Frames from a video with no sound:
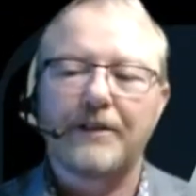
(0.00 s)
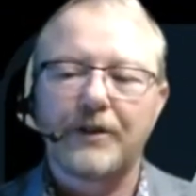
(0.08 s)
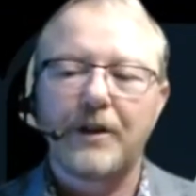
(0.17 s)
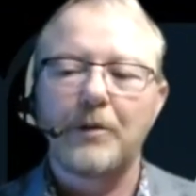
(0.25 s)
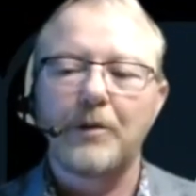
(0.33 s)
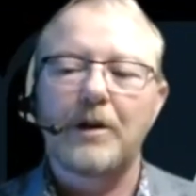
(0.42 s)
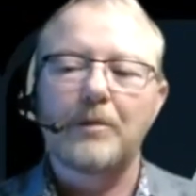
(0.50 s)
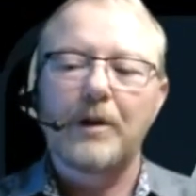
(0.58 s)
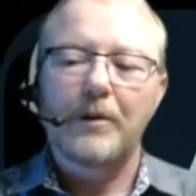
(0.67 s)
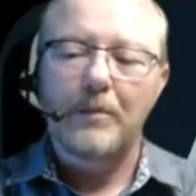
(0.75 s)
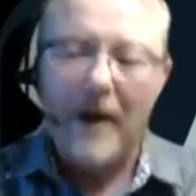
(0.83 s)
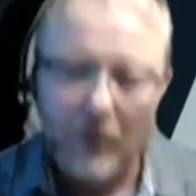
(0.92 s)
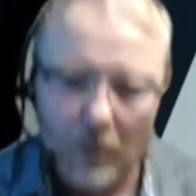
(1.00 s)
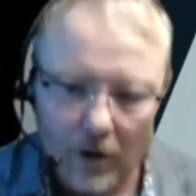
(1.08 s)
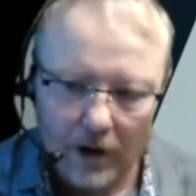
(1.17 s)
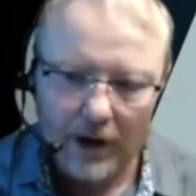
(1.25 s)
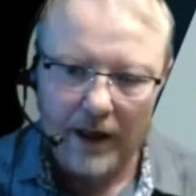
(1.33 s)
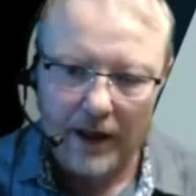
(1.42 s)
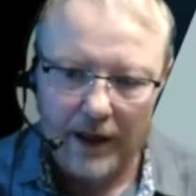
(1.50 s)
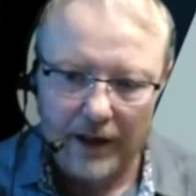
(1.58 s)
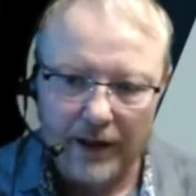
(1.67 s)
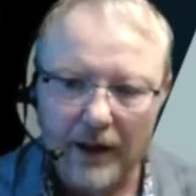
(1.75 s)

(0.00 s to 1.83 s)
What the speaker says: right? We're going to bring my work in